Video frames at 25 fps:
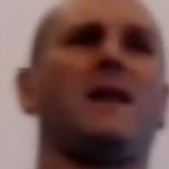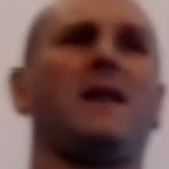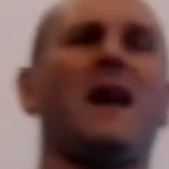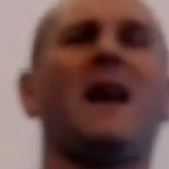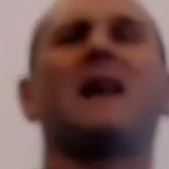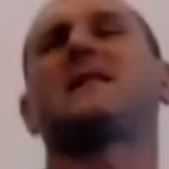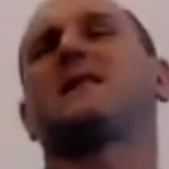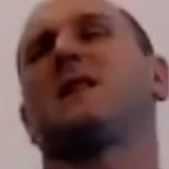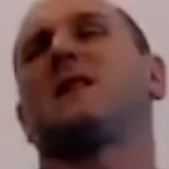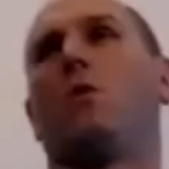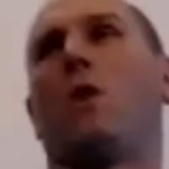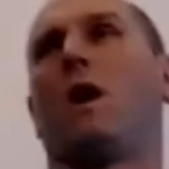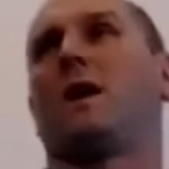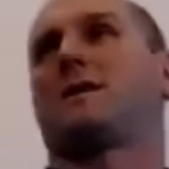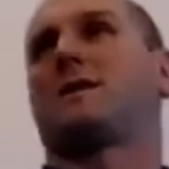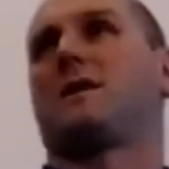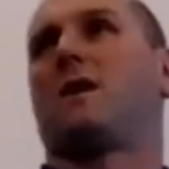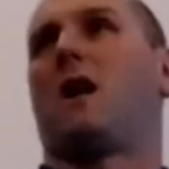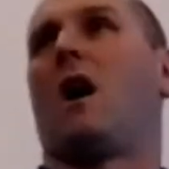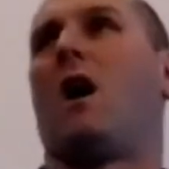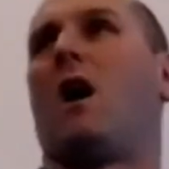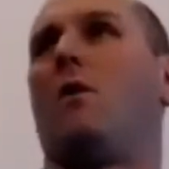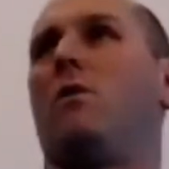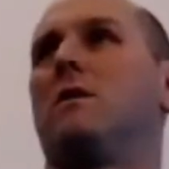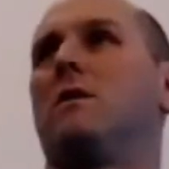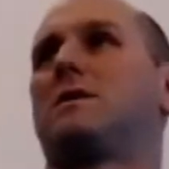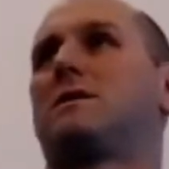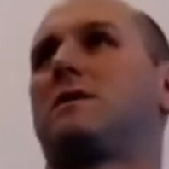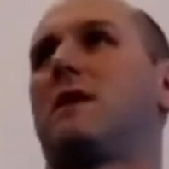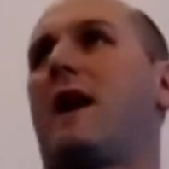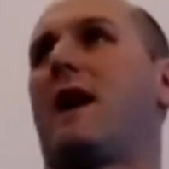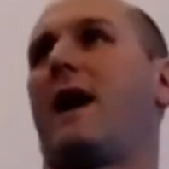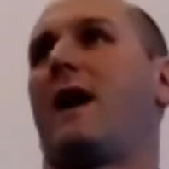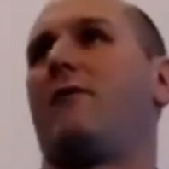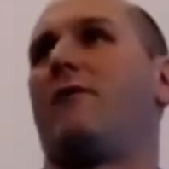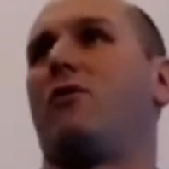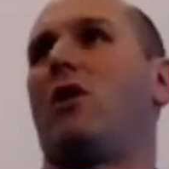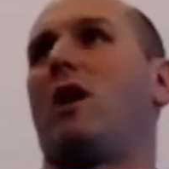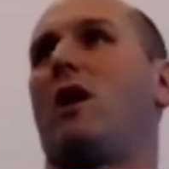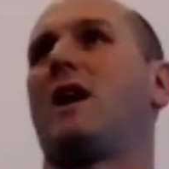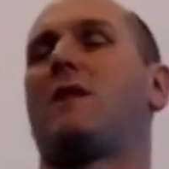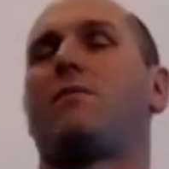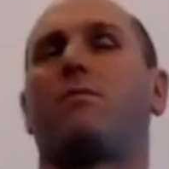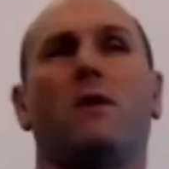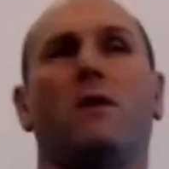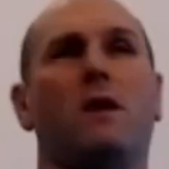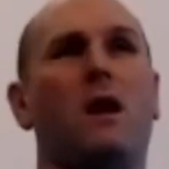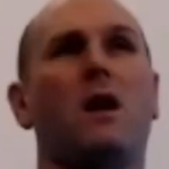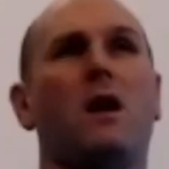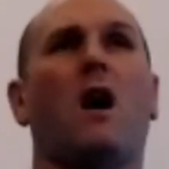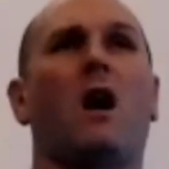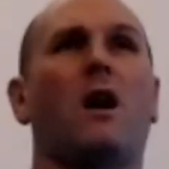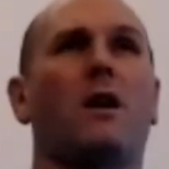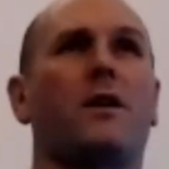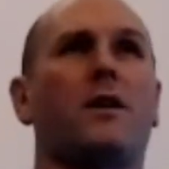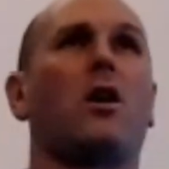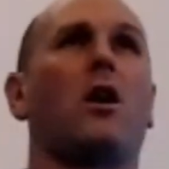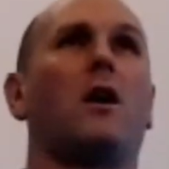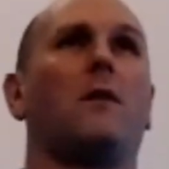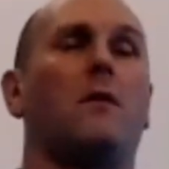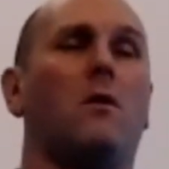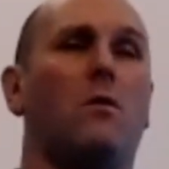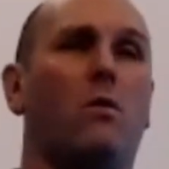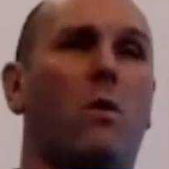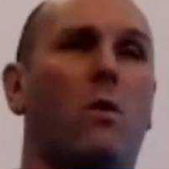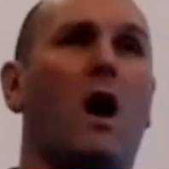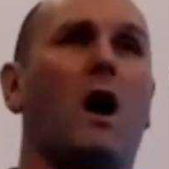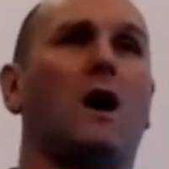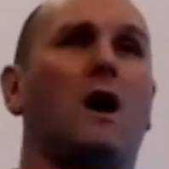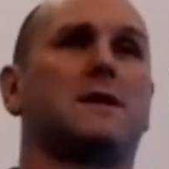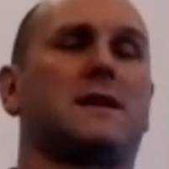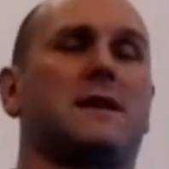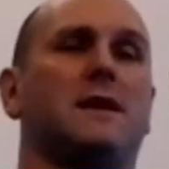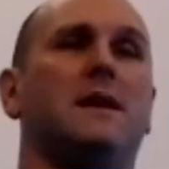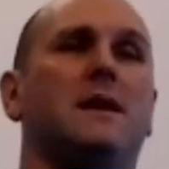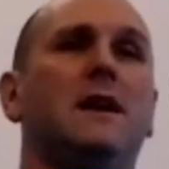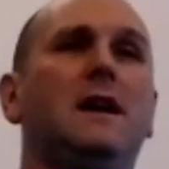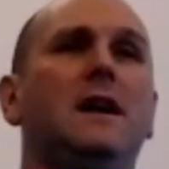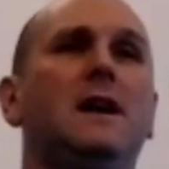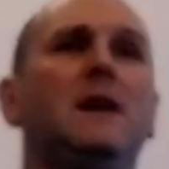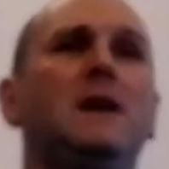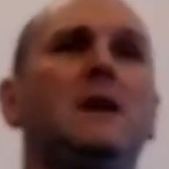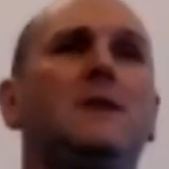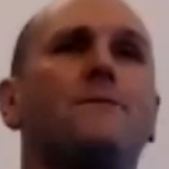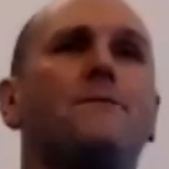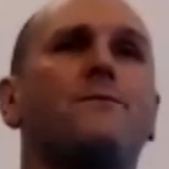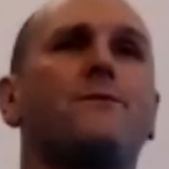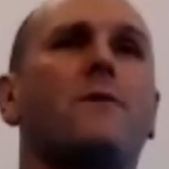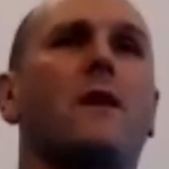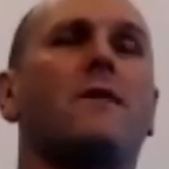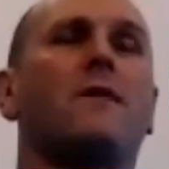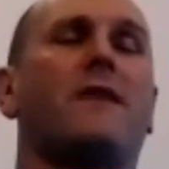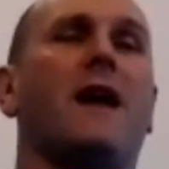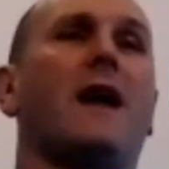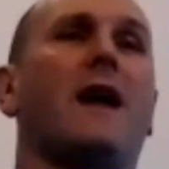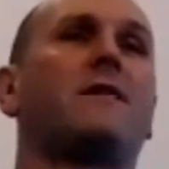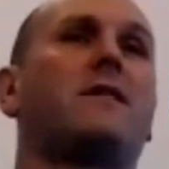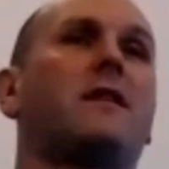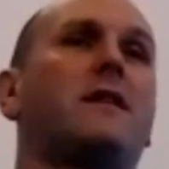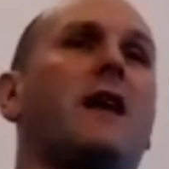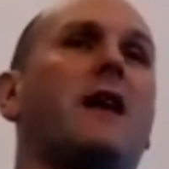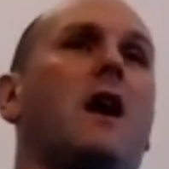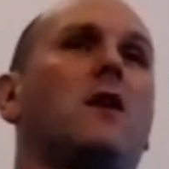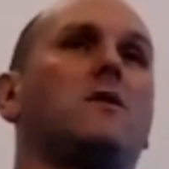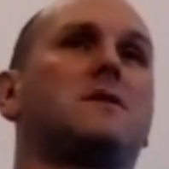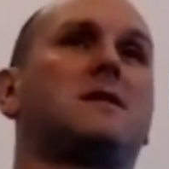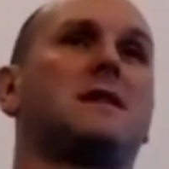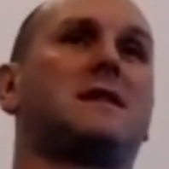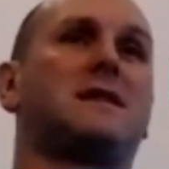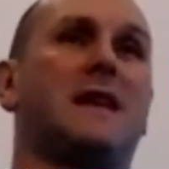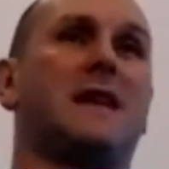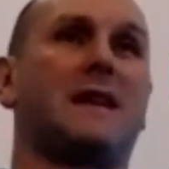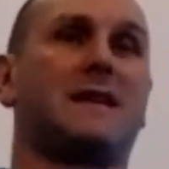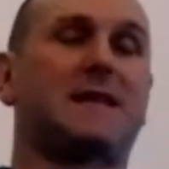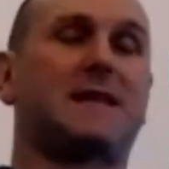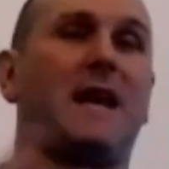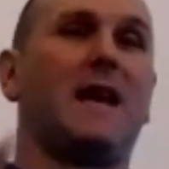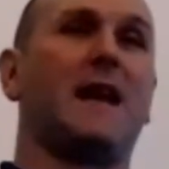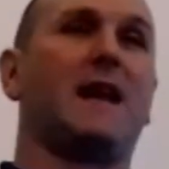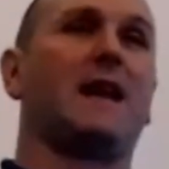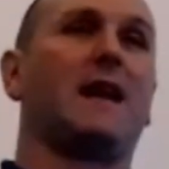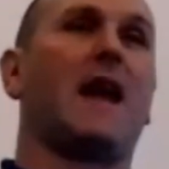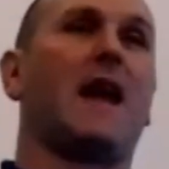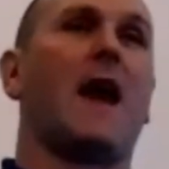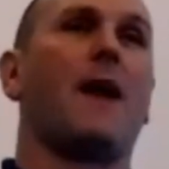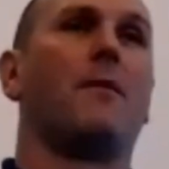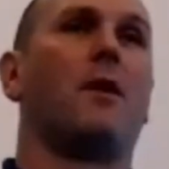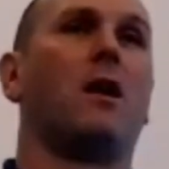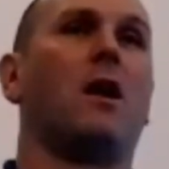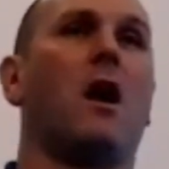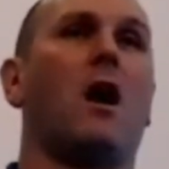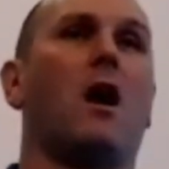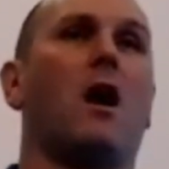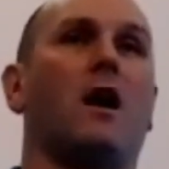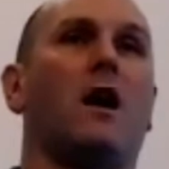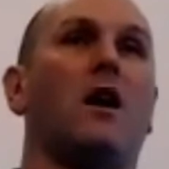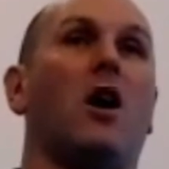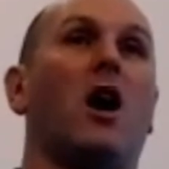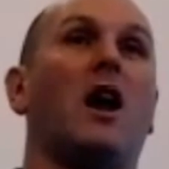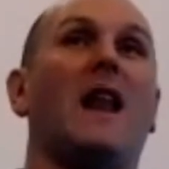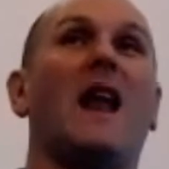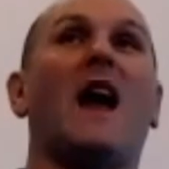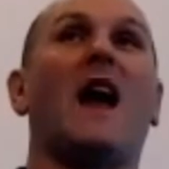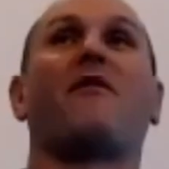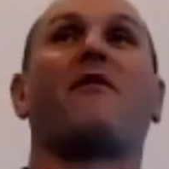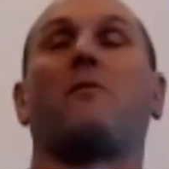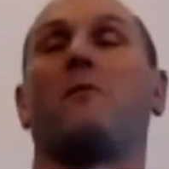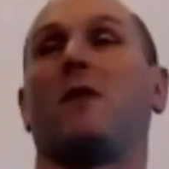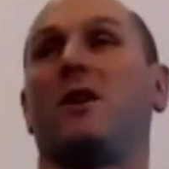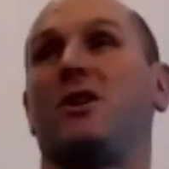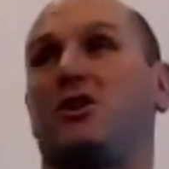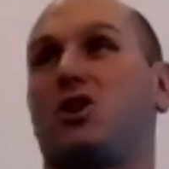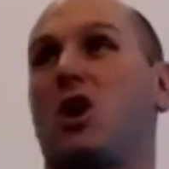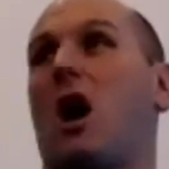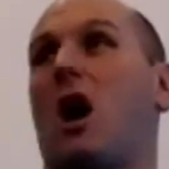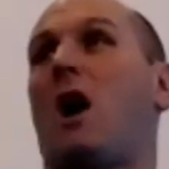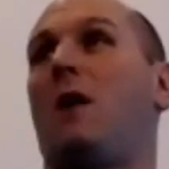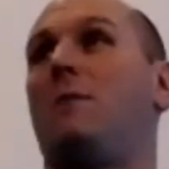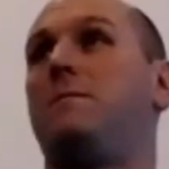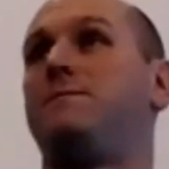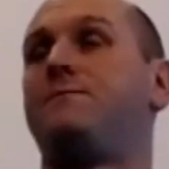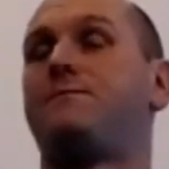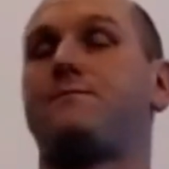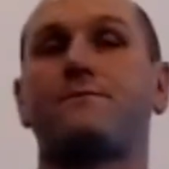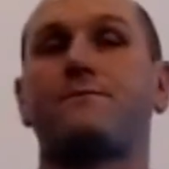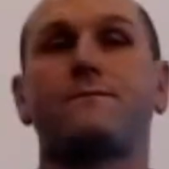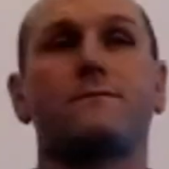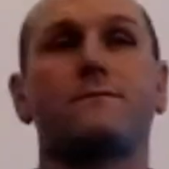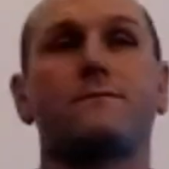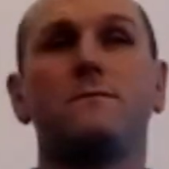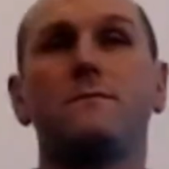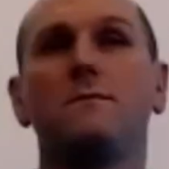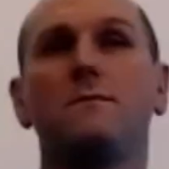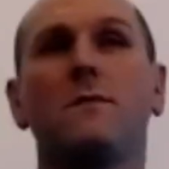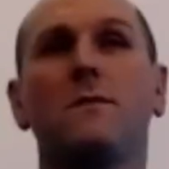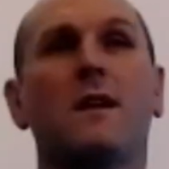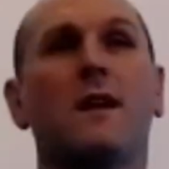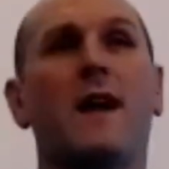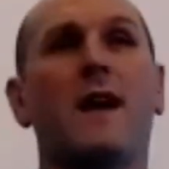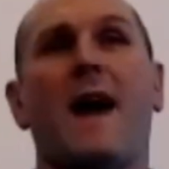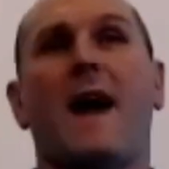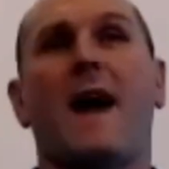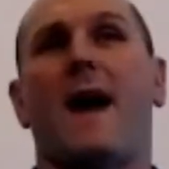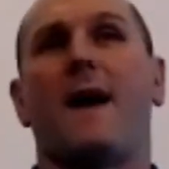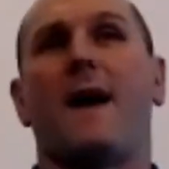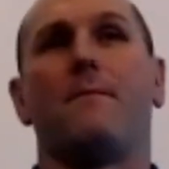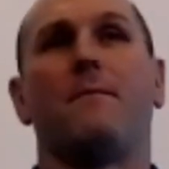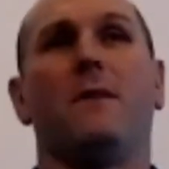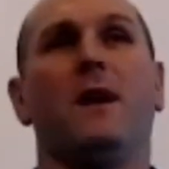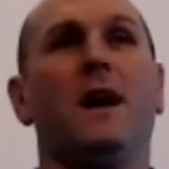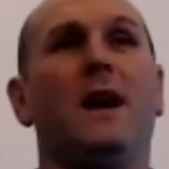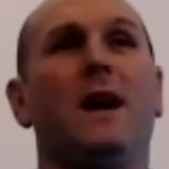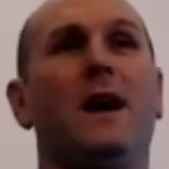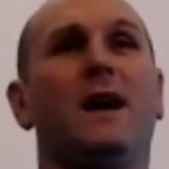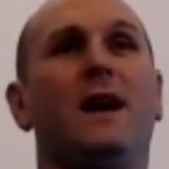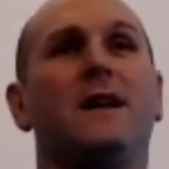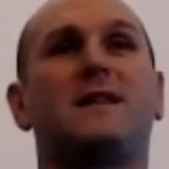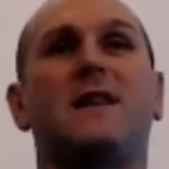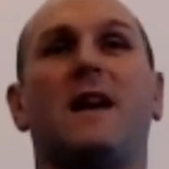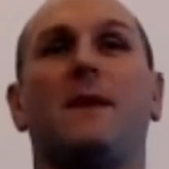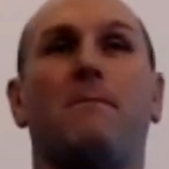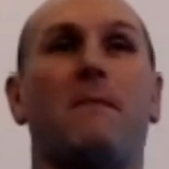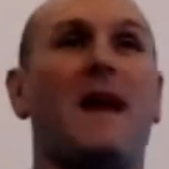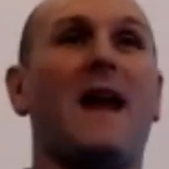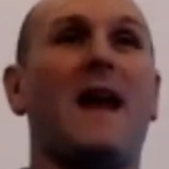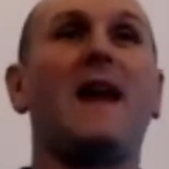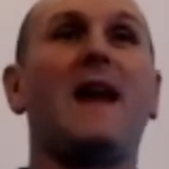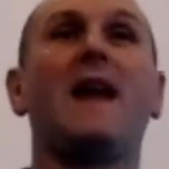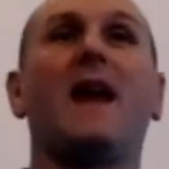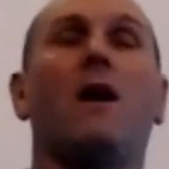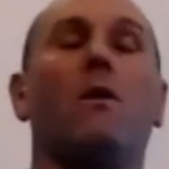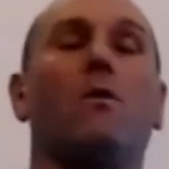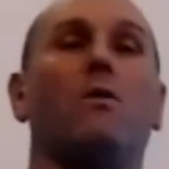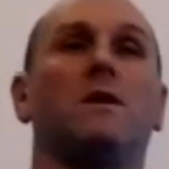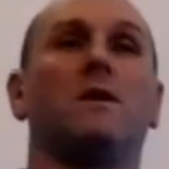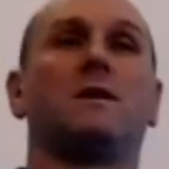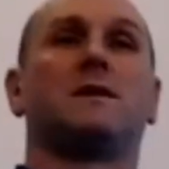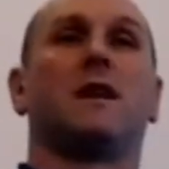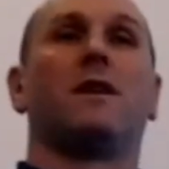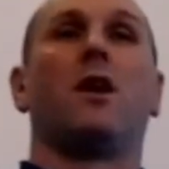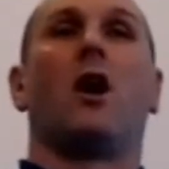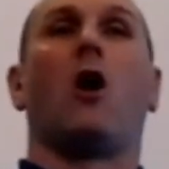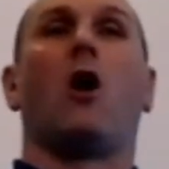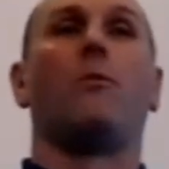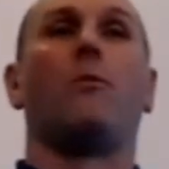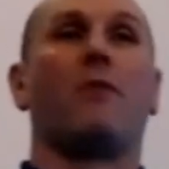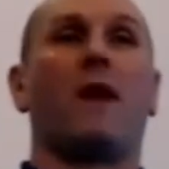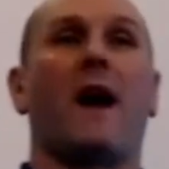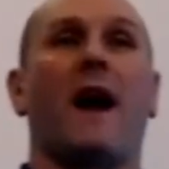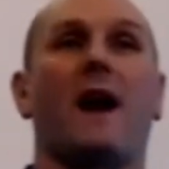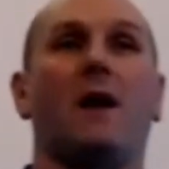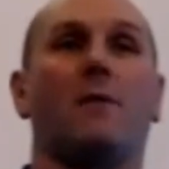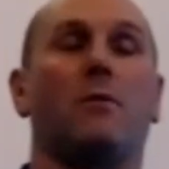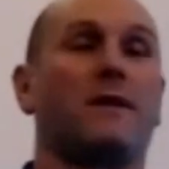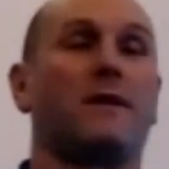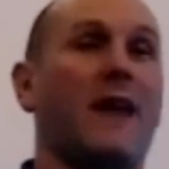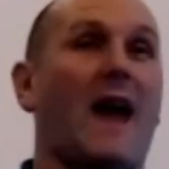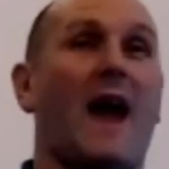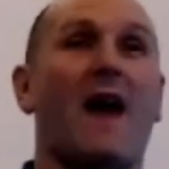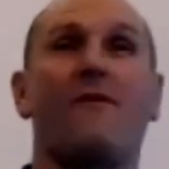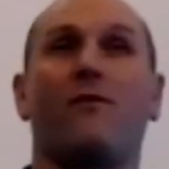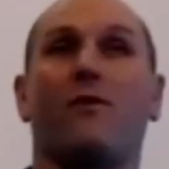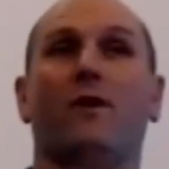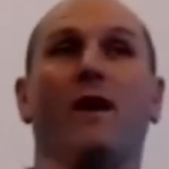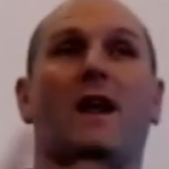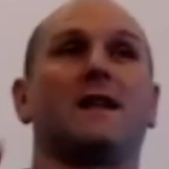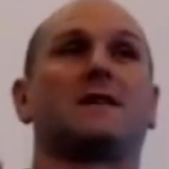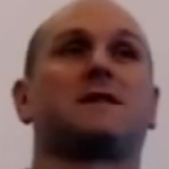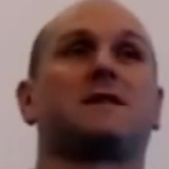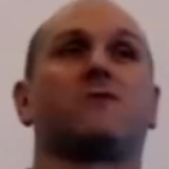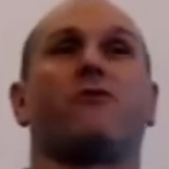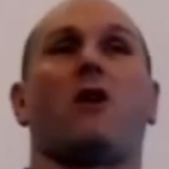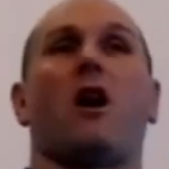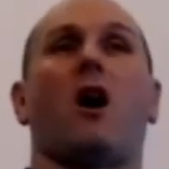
Yes, it wasn't always right, but a lot of time it was. And then 2016 came along, and I left my job to to me, it was a no-brainer, but to everyone else